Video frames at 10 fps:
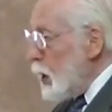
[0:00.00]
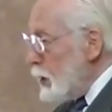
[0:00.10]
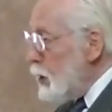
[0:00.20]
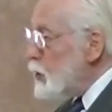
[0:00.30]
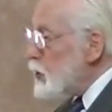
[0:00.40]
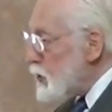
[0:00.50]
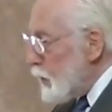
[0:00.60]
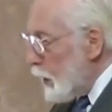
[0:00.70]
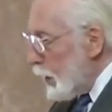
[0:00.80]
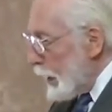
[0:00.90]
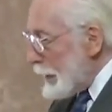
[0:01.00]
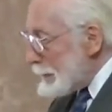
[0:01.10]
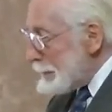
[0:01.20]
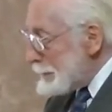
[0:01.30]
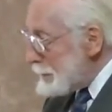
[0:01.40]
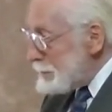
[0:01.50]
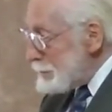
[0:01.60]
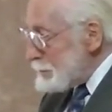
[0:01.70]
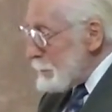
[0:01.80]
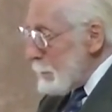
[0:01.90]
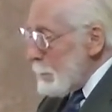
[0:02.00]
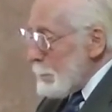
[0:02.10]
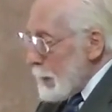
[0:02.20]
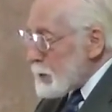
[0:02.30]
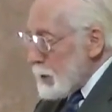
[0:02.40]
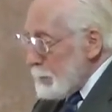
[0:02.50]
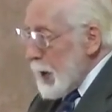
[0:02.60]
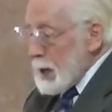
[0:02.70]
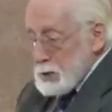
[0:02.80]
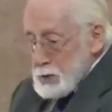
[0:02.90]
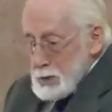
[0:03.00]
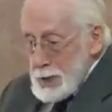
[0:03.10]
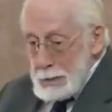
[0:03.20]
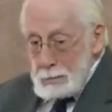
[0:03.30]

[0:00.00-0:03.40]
useful, but the best